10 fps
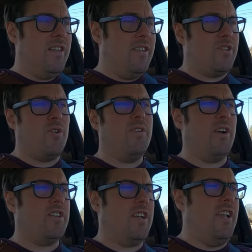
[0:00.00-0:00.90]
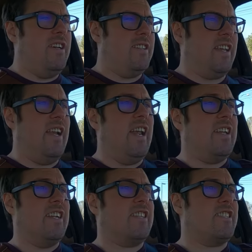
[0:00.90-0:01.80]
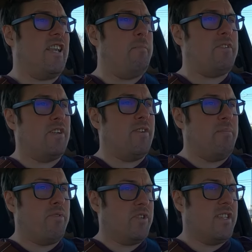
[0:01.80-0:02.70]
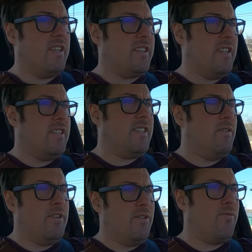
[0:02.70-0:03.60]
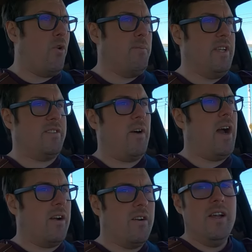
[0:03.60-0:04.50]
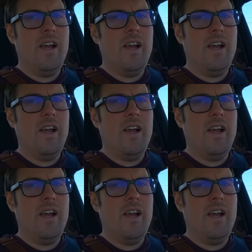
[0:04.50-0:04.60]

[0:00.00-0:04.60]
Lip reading: The short version is, it had an exceptionally persistent cylinder 4 misfire.